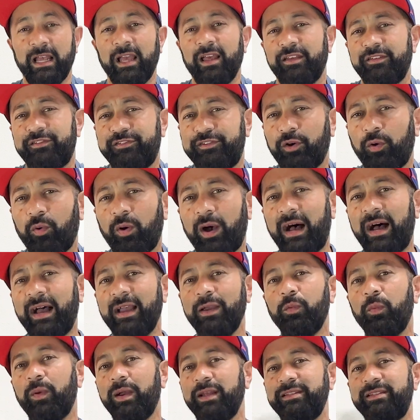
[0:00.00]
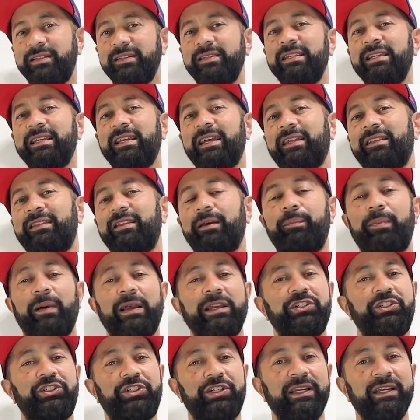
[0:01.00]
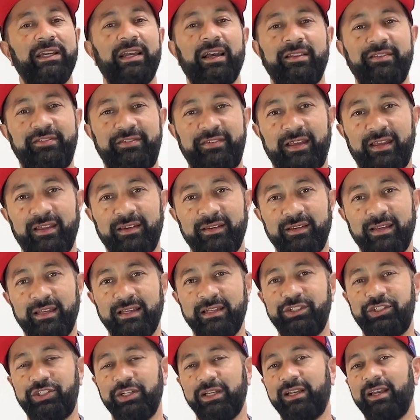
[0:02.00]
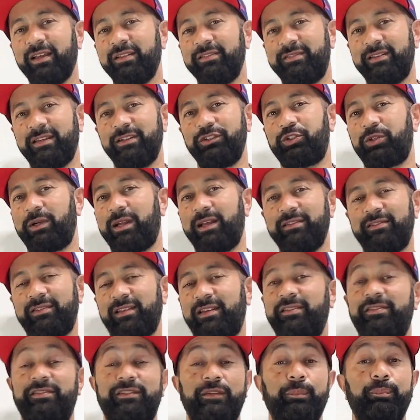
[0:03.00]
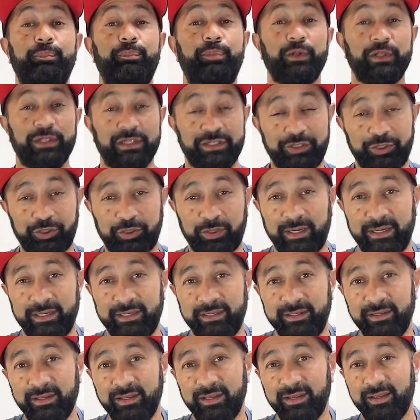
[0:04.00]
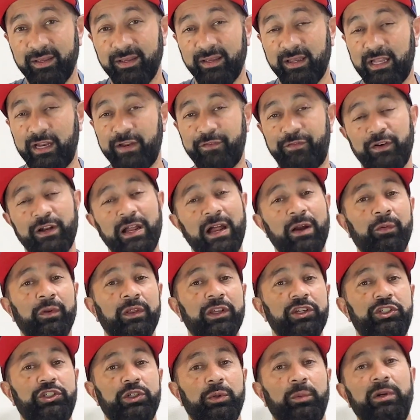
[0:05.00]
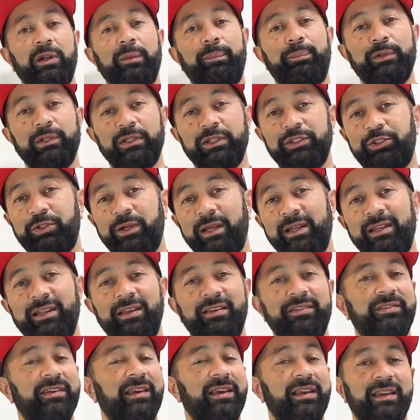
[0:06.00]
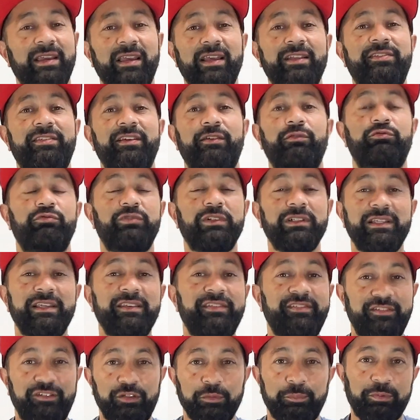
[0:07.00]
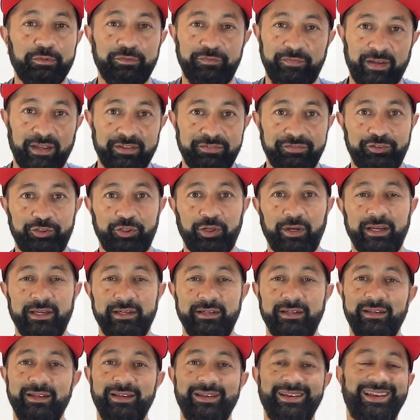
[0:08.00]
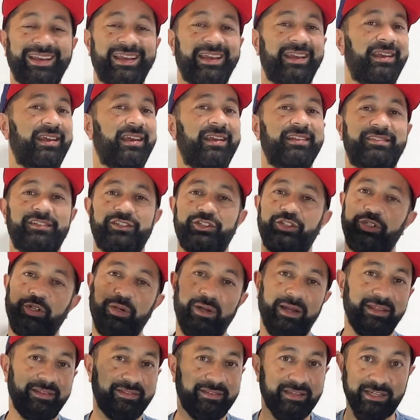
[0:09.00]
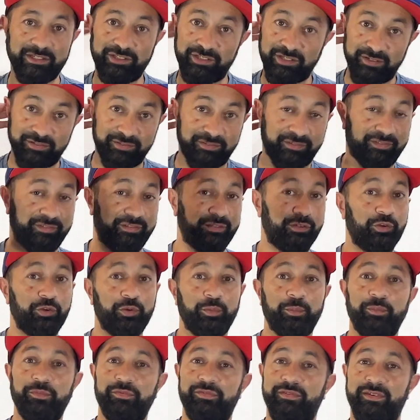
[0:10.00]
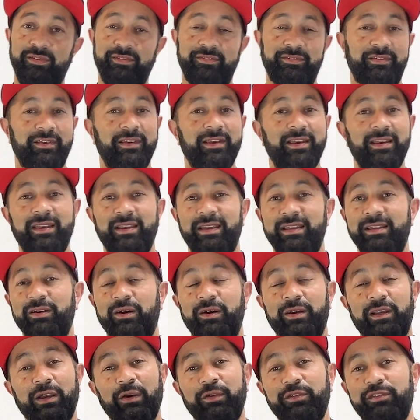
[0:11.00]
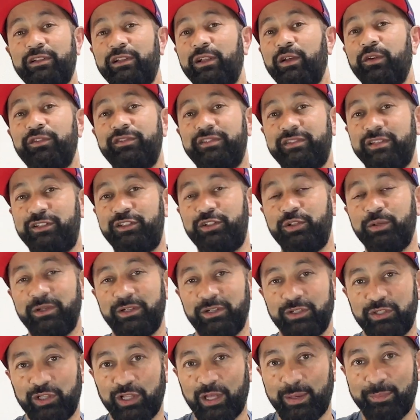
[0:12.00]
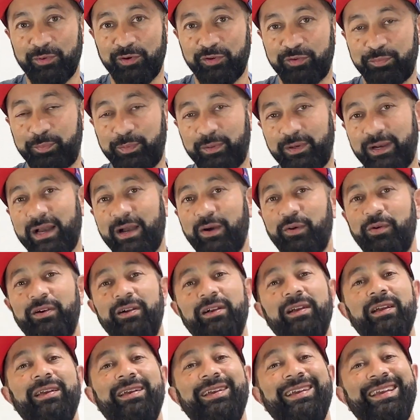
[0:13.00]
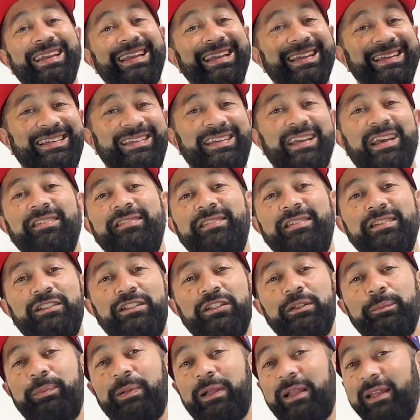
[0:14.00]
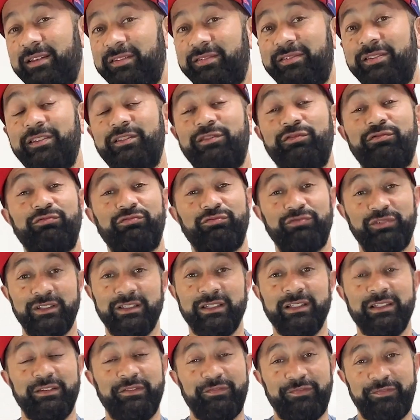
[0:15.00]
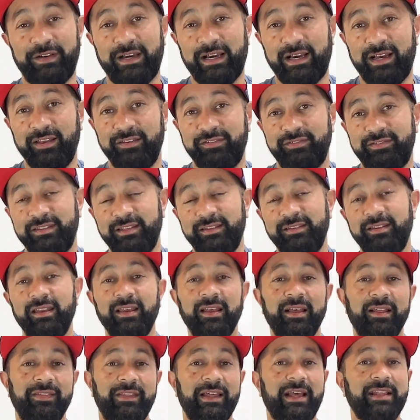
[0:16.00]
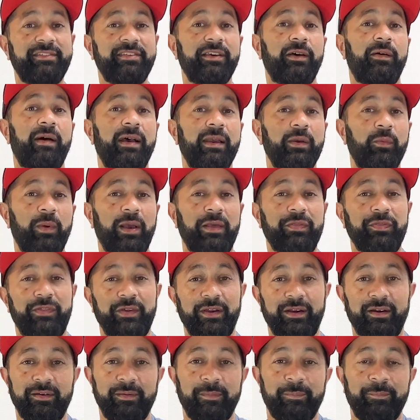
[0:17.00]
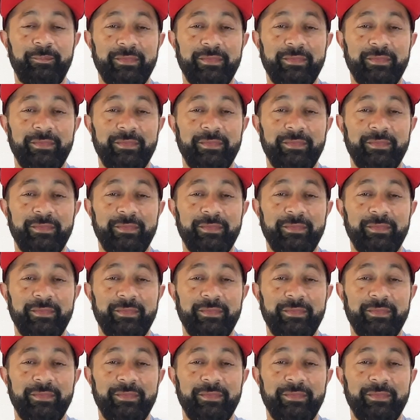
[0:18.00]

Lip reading: So I went to Niigata by Shinkansen. And Shinkansen translates to bullet train. And if you're not really sure what a bullet train is, it's a really super fast train. It's a train that just zooms. It's, you know, it goes close to 200 kilometers per hour. It gets you to places really fast. And that's how I went there.